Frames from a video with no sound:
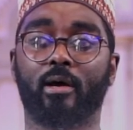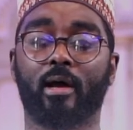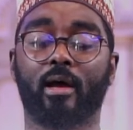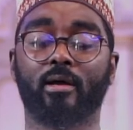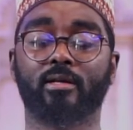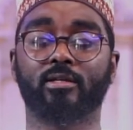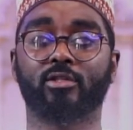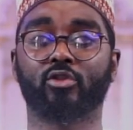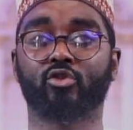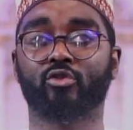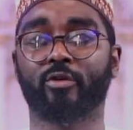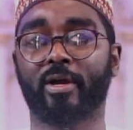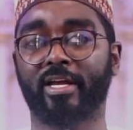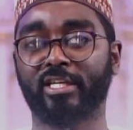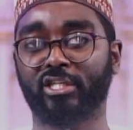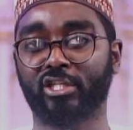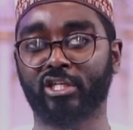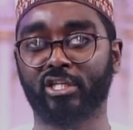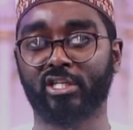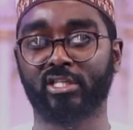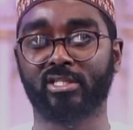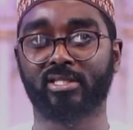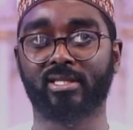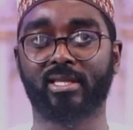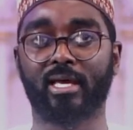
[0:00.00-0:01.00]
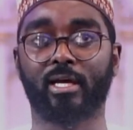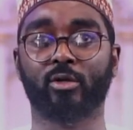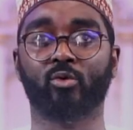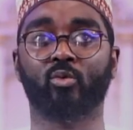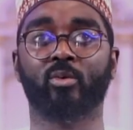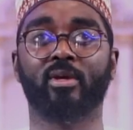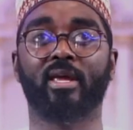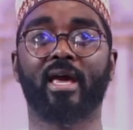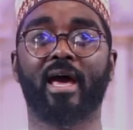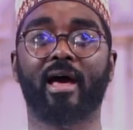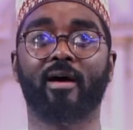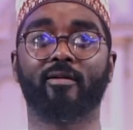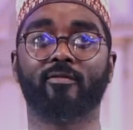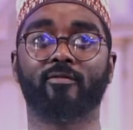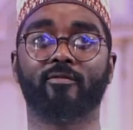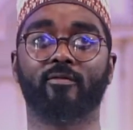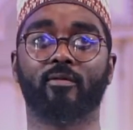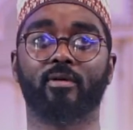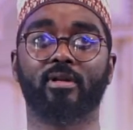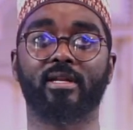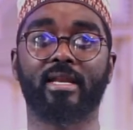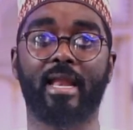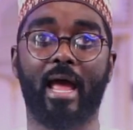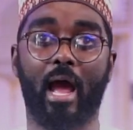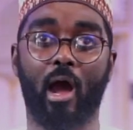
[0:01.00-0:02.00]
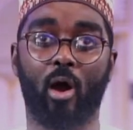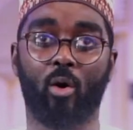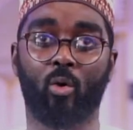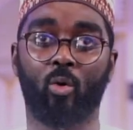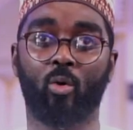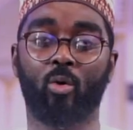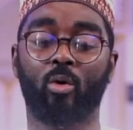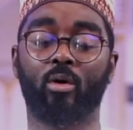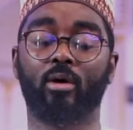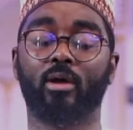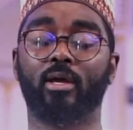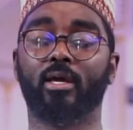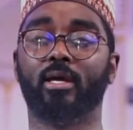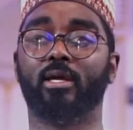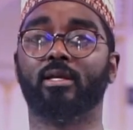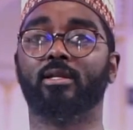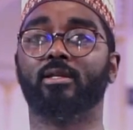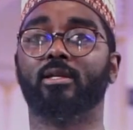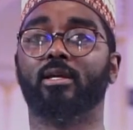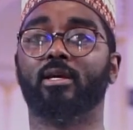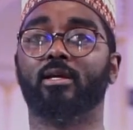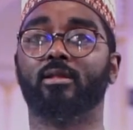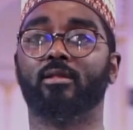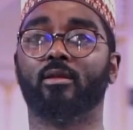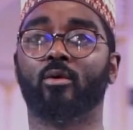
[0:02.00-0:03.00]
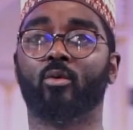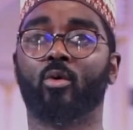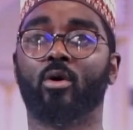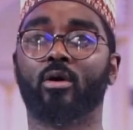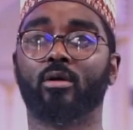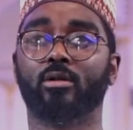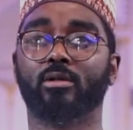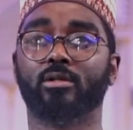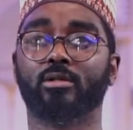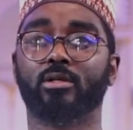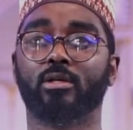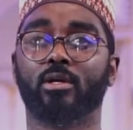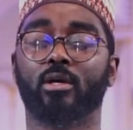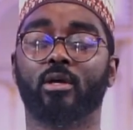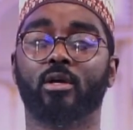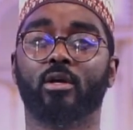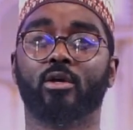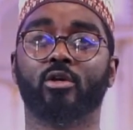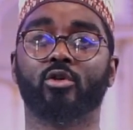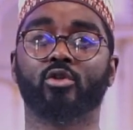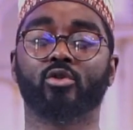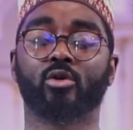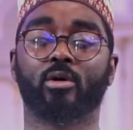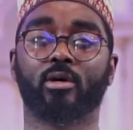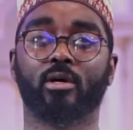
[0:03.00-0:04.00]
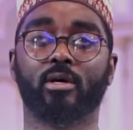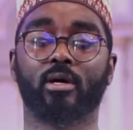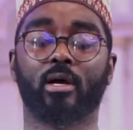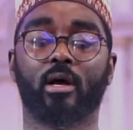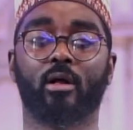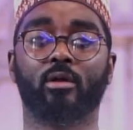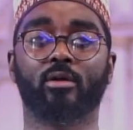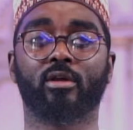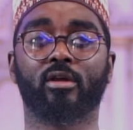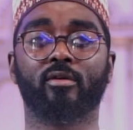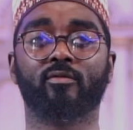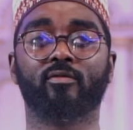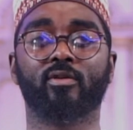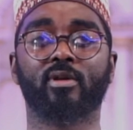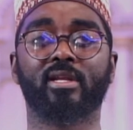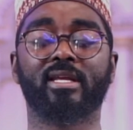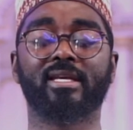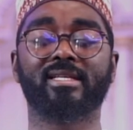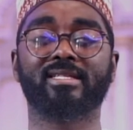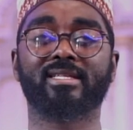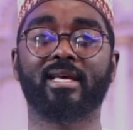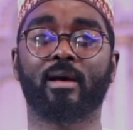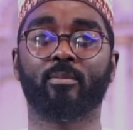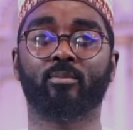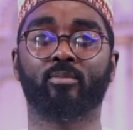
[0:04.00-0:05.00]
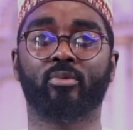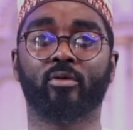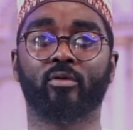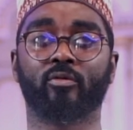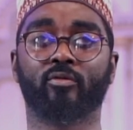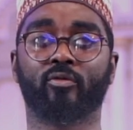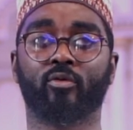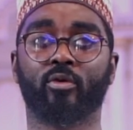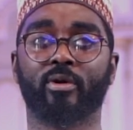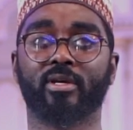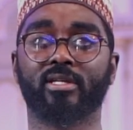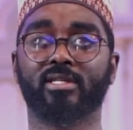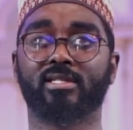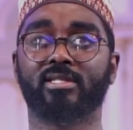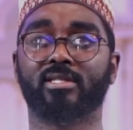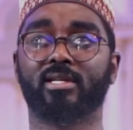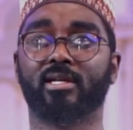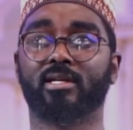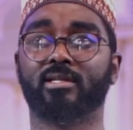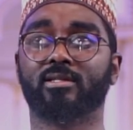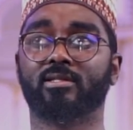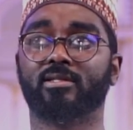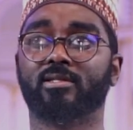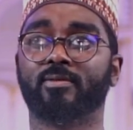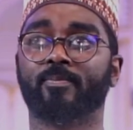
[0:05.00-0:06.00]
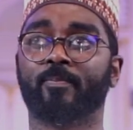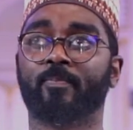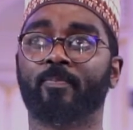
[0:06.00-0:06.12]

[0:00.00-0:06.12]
stretches that we have now in the world. So I'll give you an example. For instance,